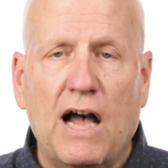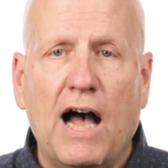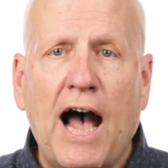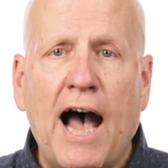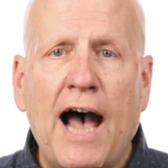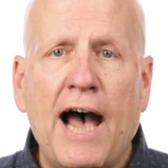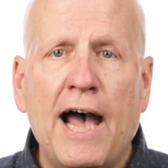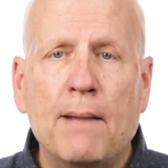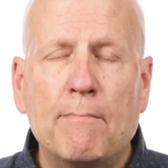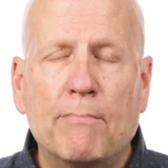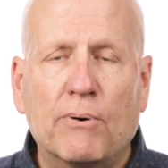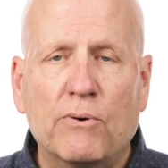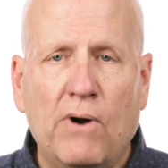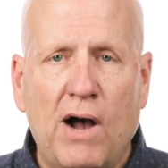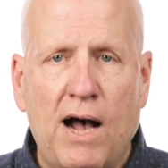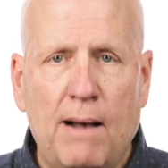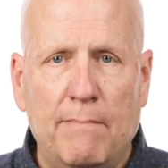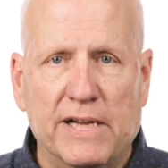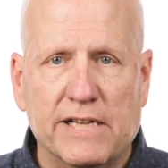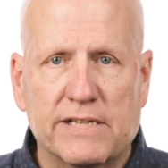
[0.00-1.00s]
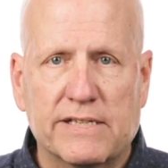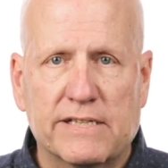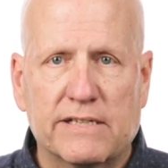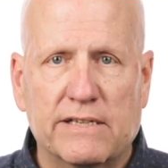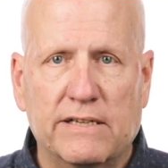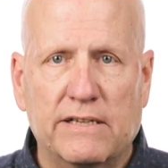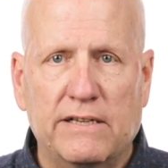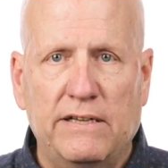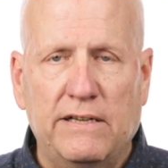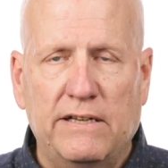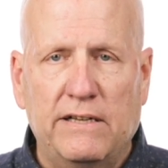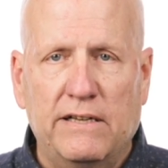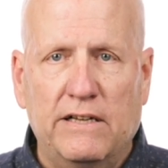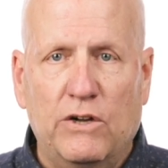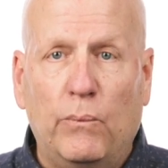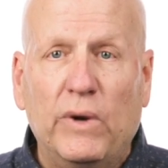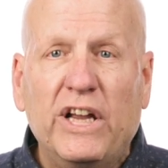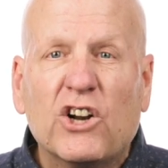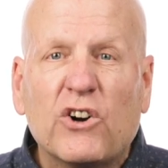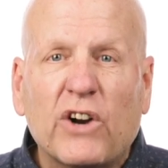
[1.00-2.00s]
I promise
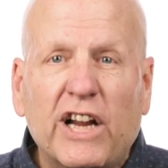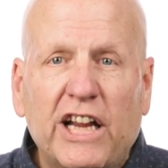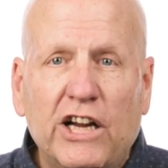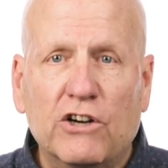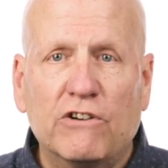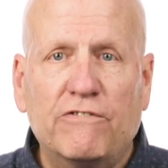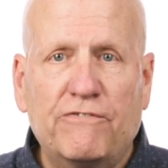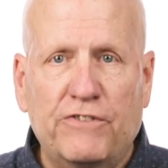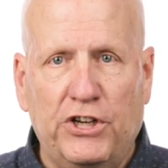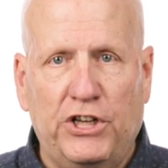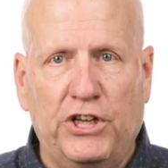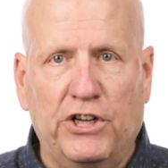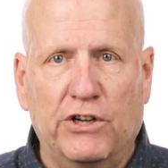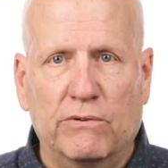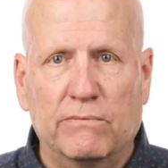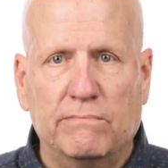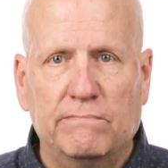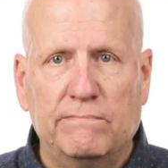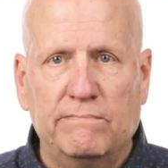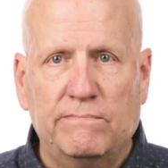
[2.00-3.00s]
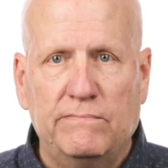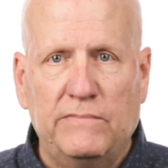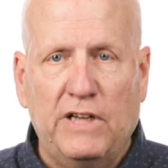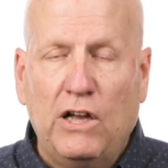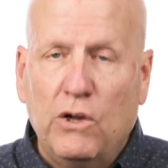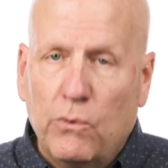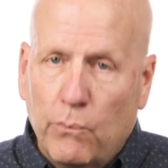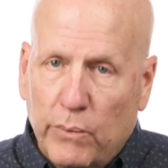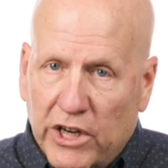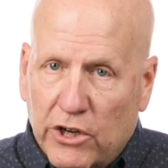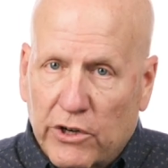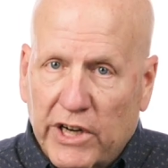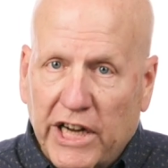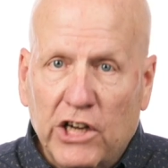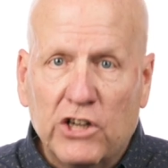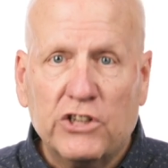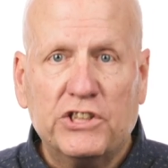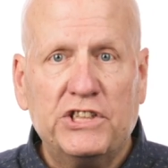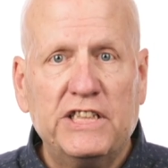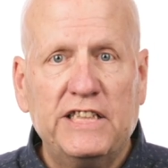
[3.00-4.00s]
we are here for you. We are
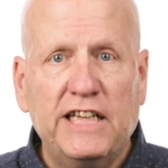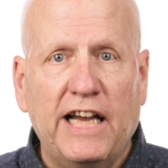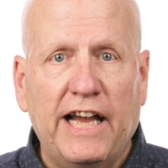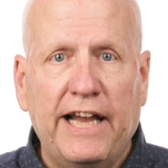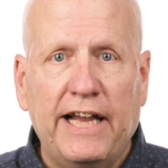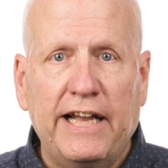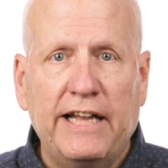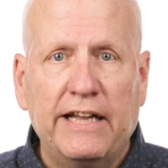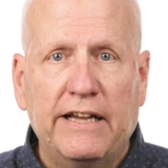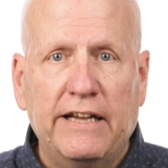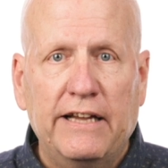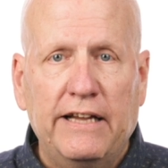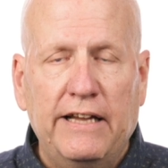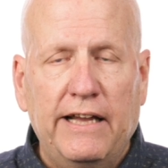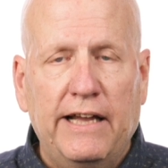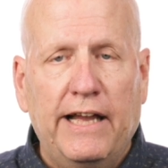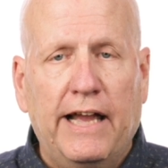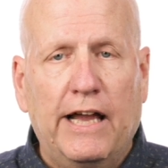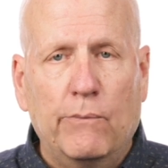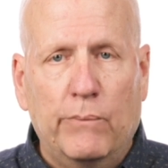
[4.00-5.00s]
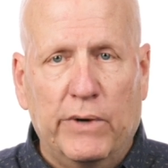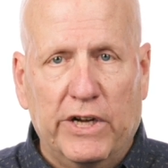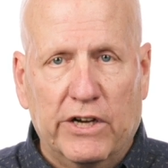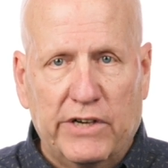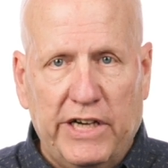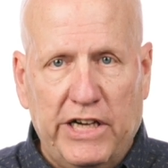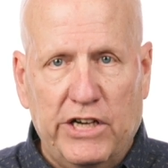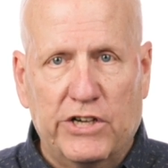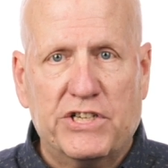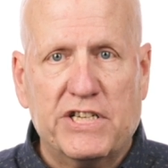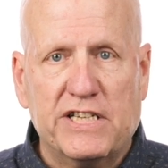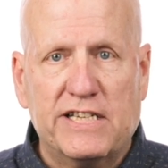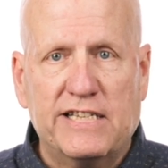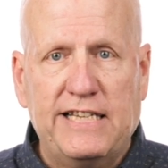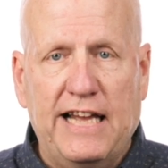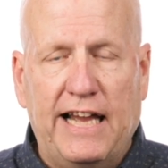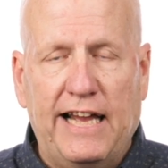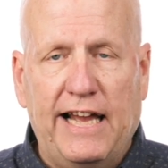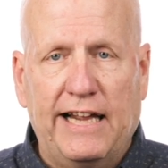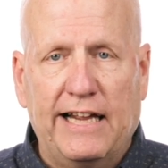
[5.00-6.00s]
here today, and we are here to
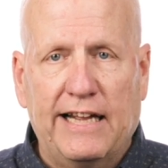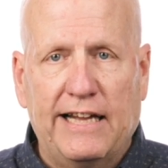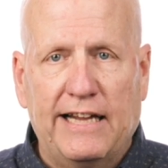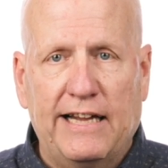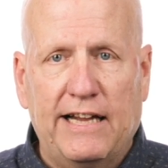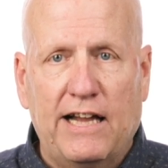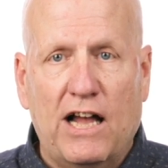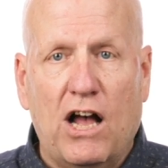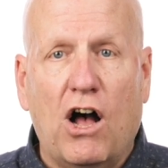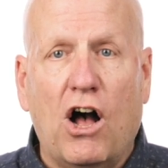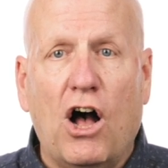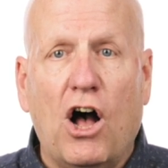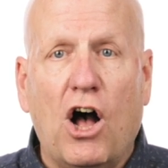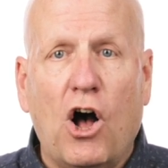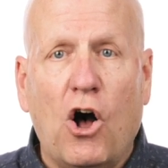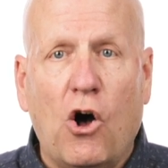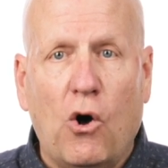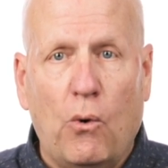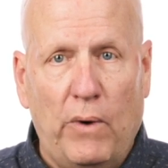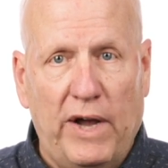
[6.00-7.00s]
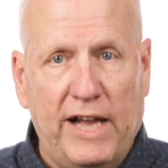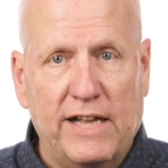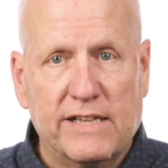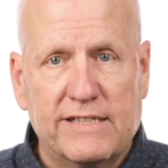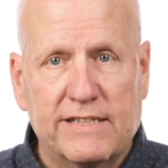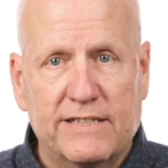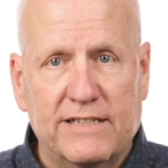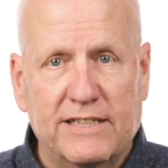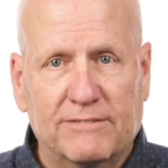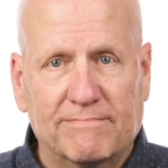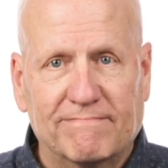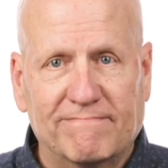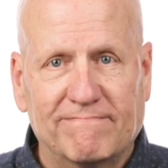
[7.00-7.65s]
stay, always.